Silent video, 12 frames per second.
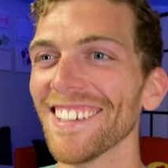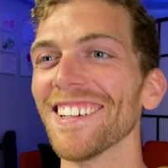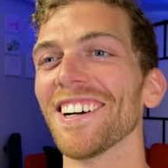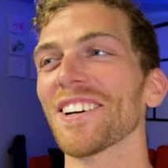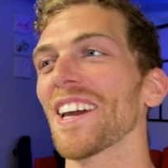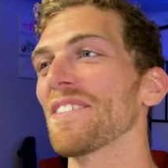
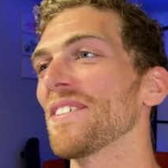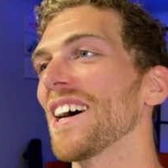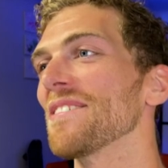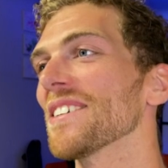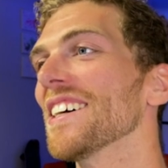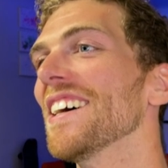Okay,
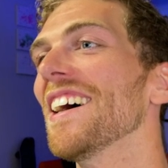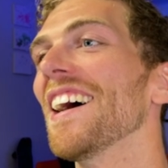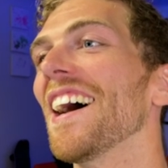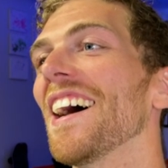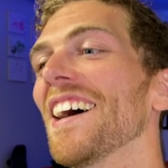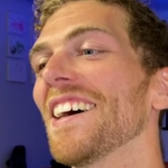5.
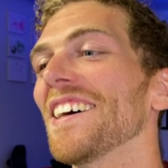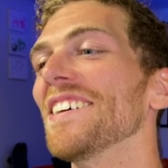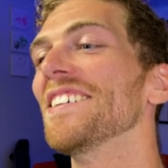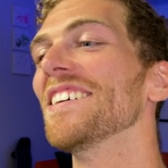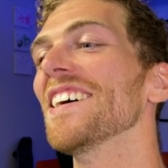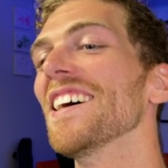
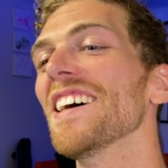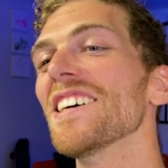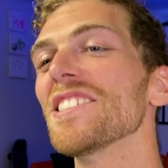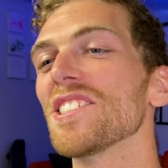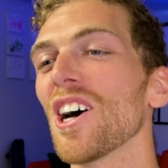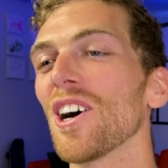
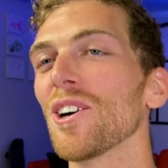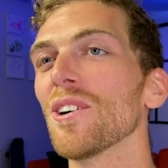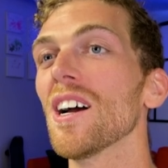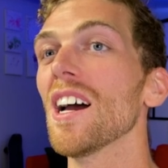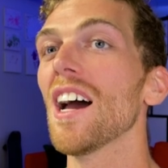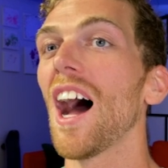So
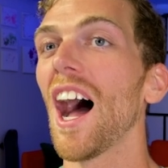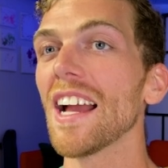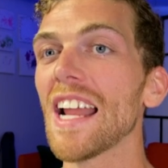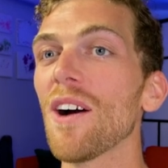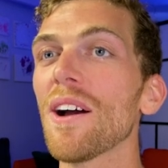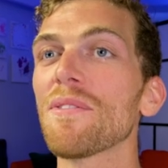I
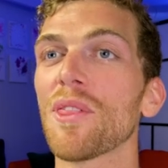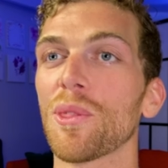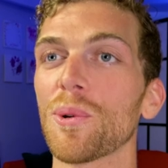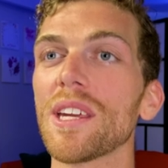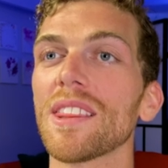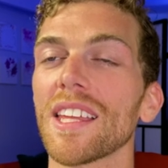now have
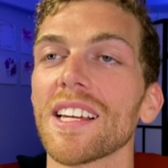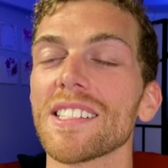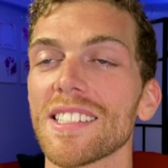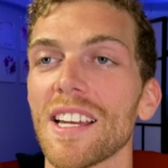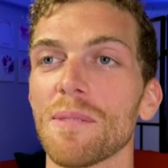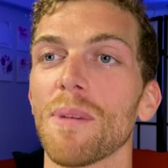3 things
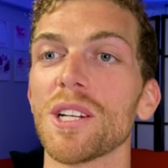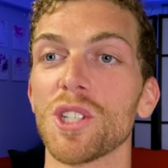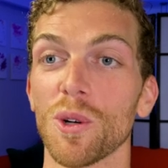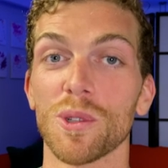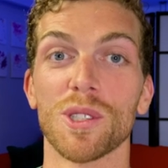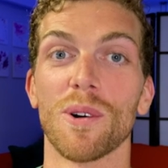in my
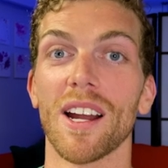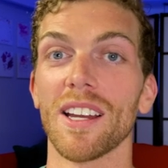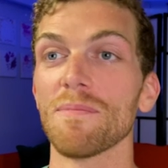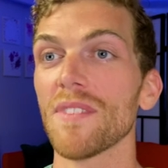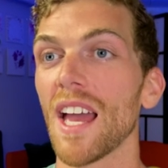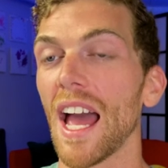jokes array,
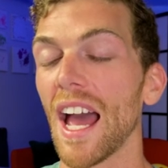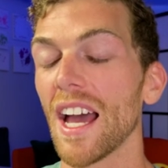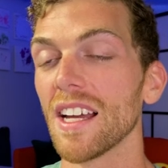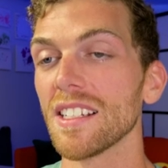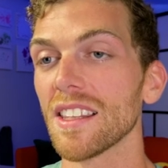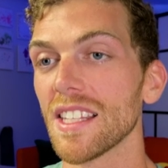
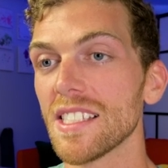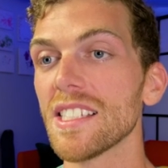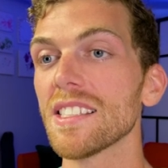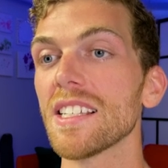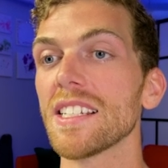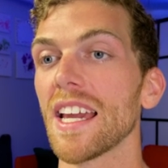and this
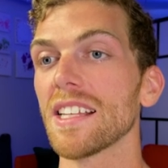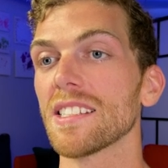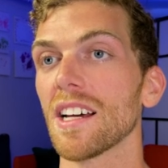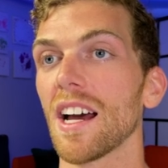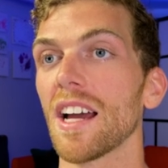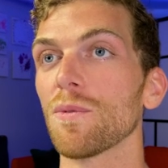is the
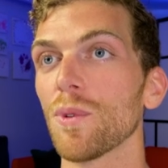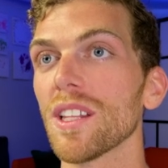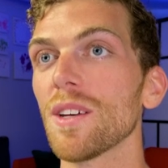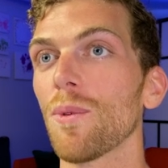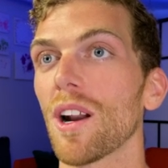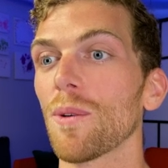data, and
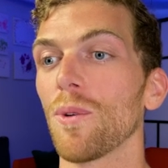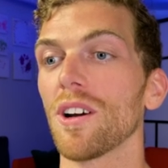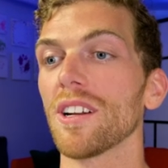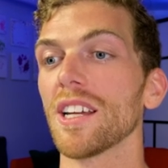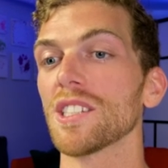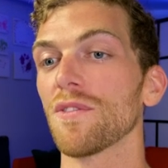really what I
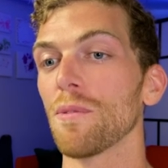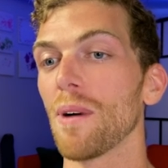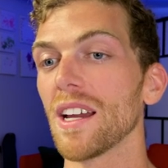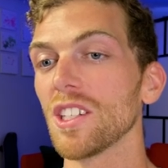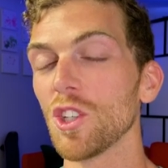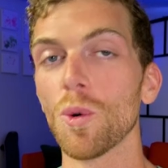want is for
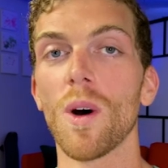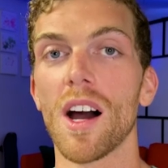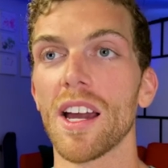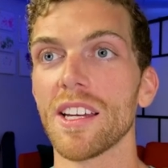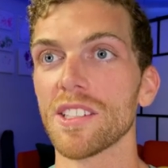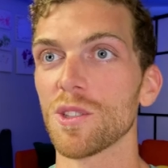my
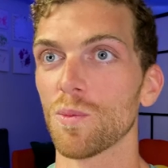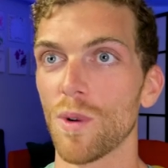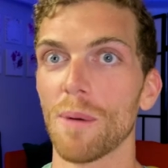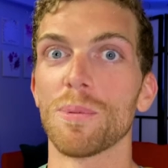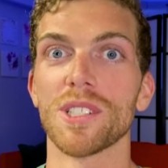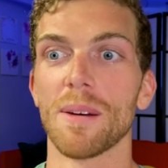UI to
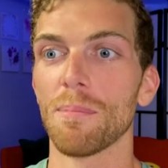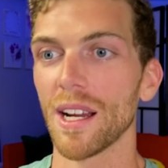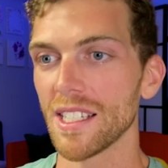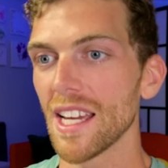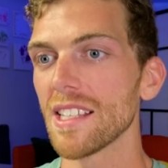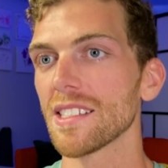represent my
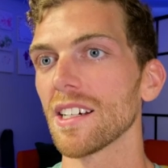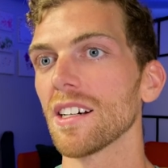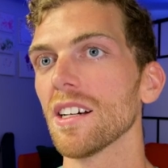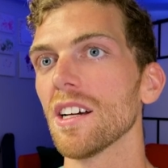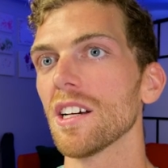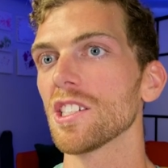data.
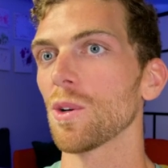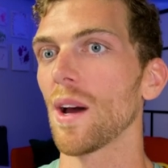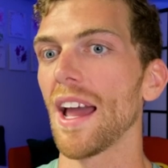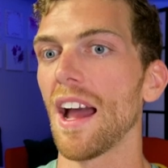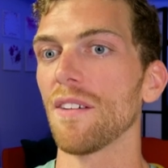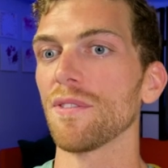So I
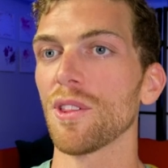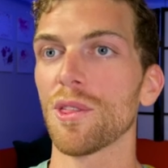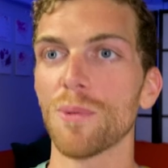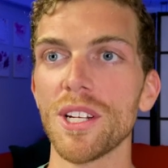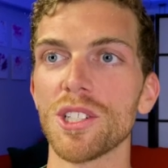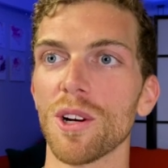have
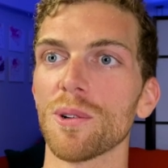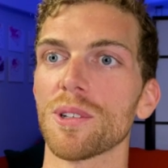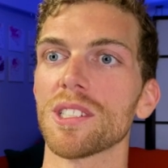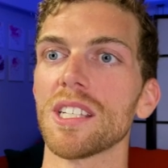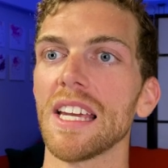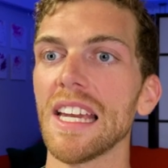3
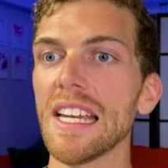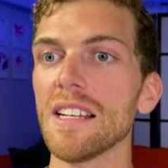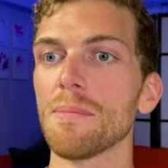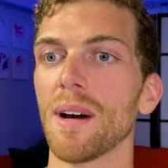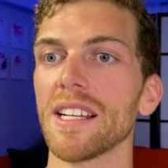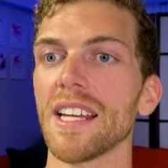jokes in
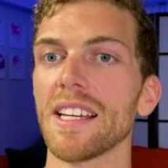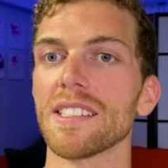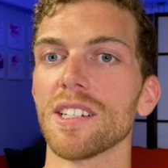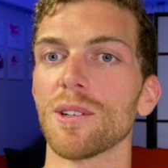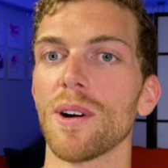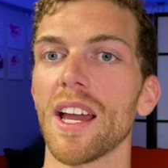my
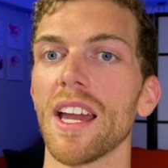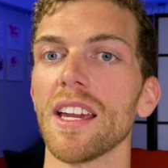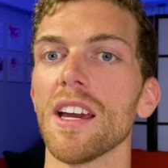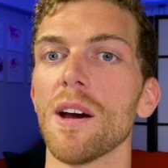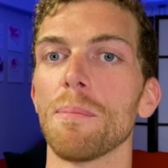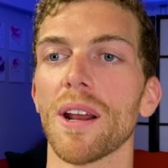data array,
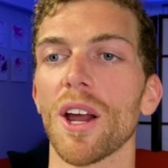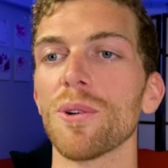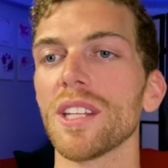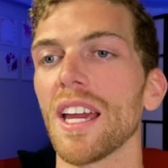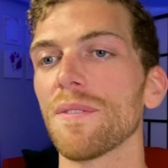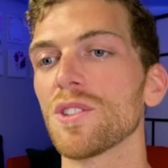but I
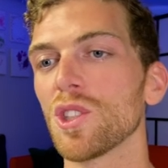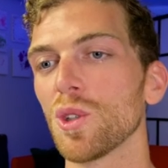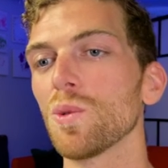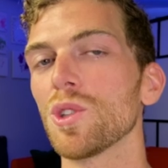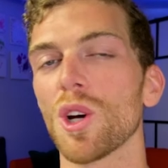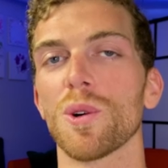only have
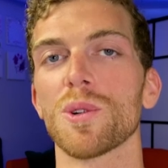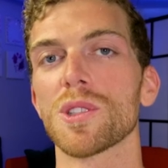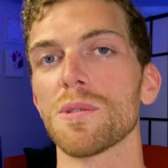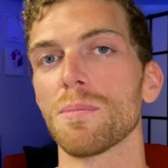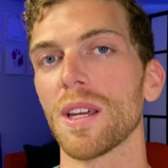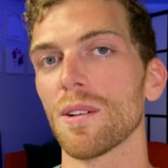2 jokes
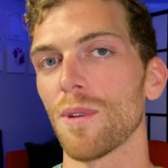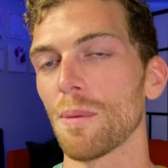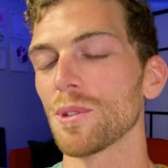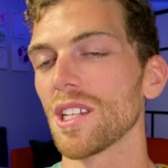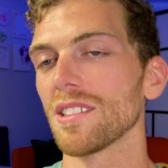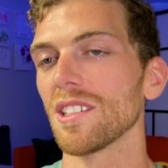being
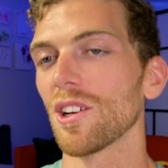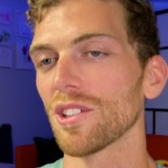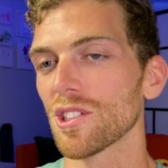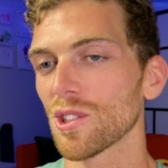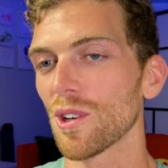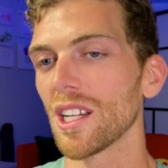represented on the
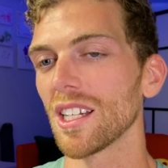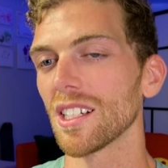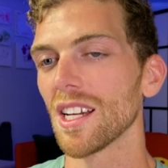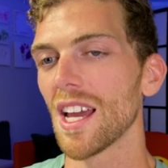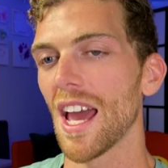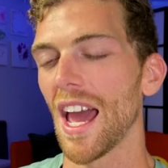screen.
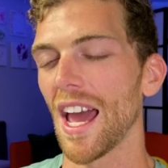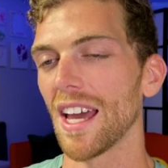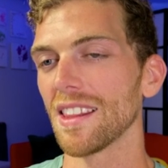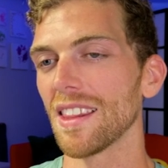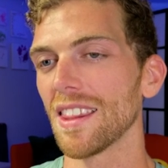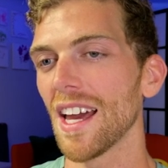
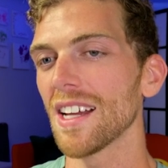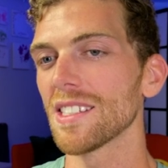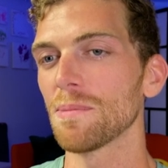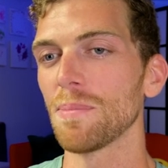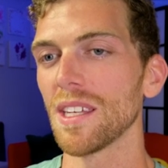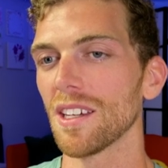And that's
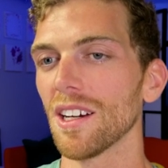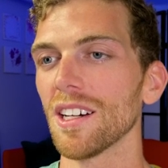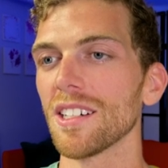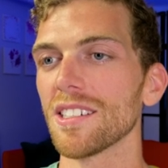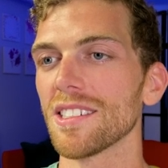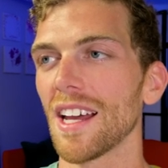
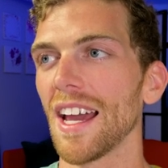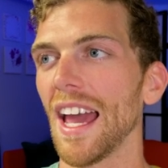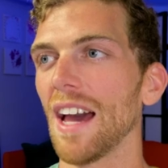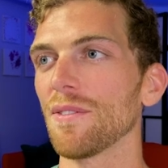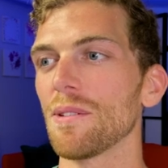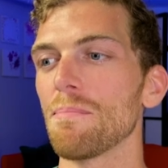because I
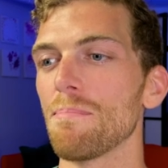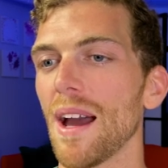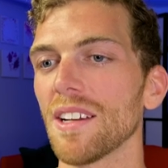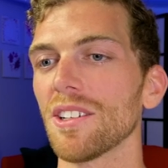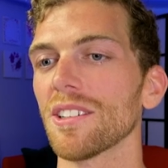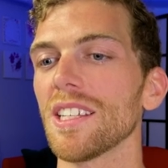haven't
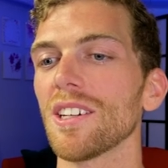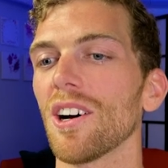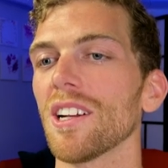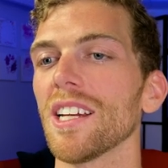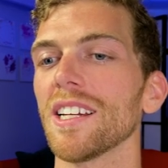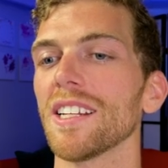manually
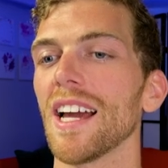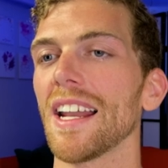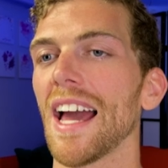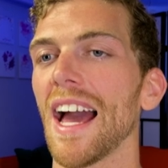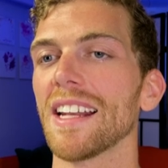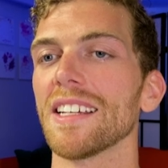gone in and
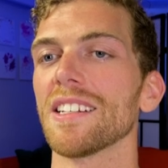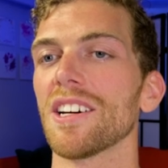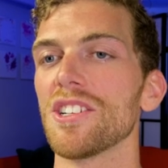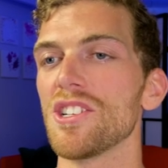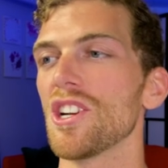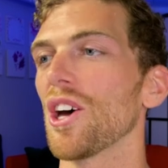added
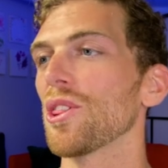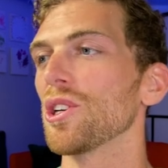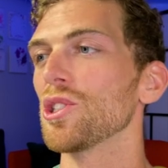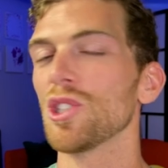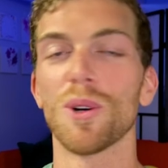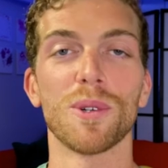another
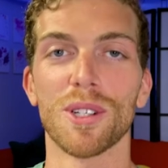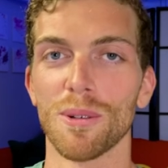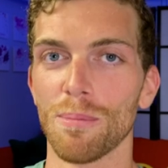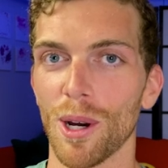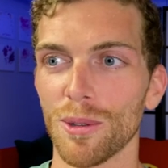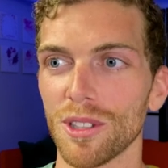joke
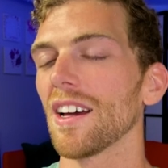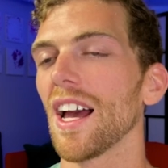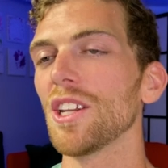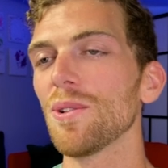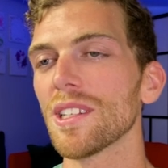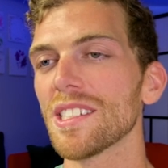component.
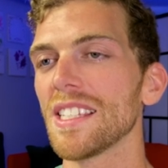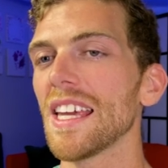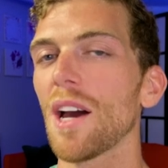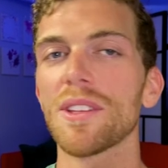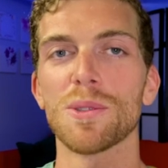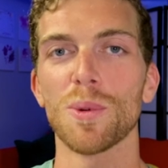And you can see
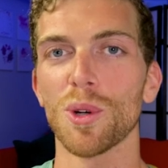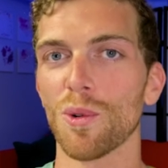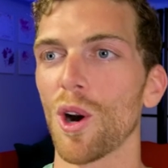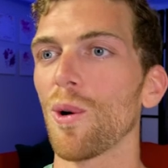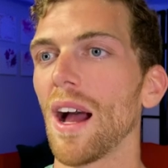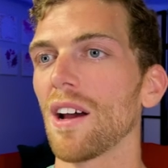how this would
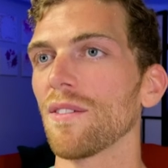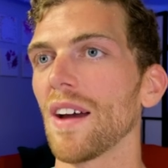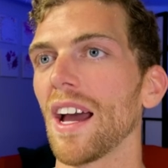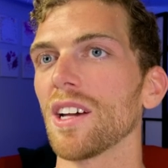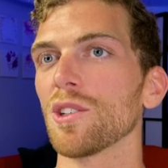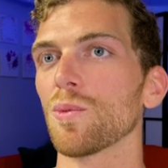grow out of
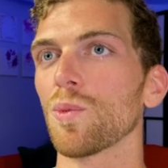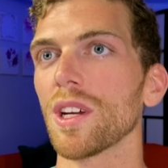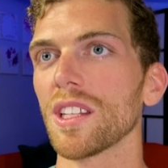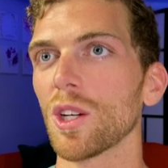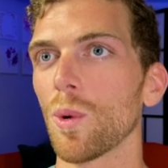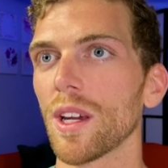hand
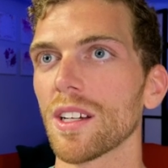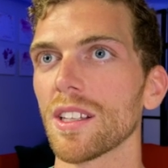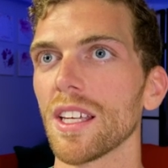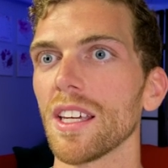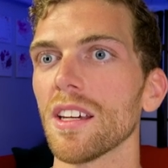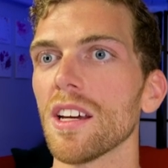really
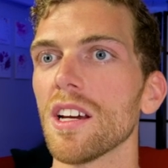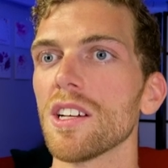quickly.